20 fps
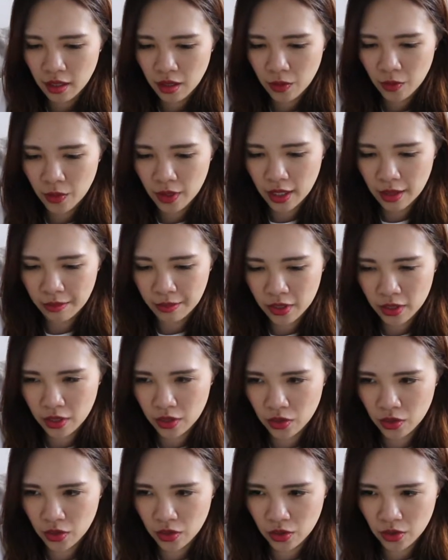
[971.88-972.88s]
What I'm gonna
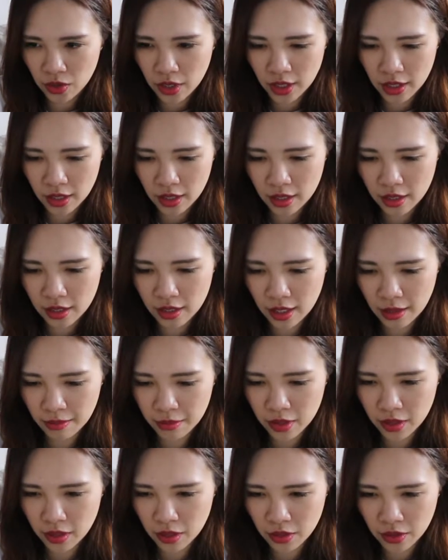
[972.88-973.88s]
do is I'm
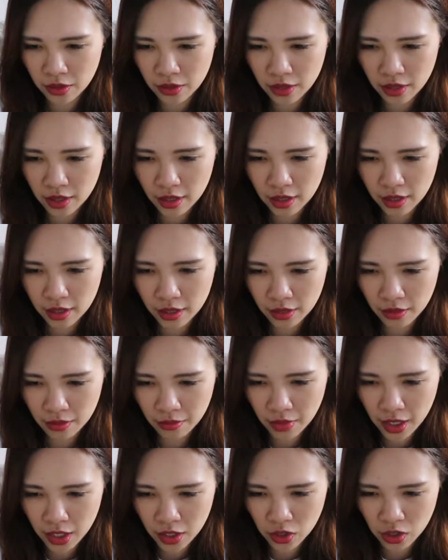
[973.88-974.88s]
gonna use this to
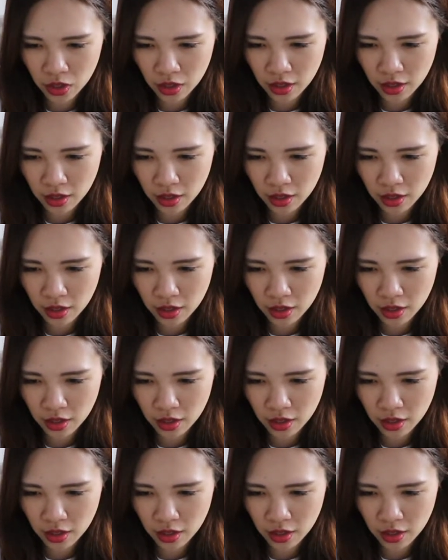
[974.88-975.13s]
measure.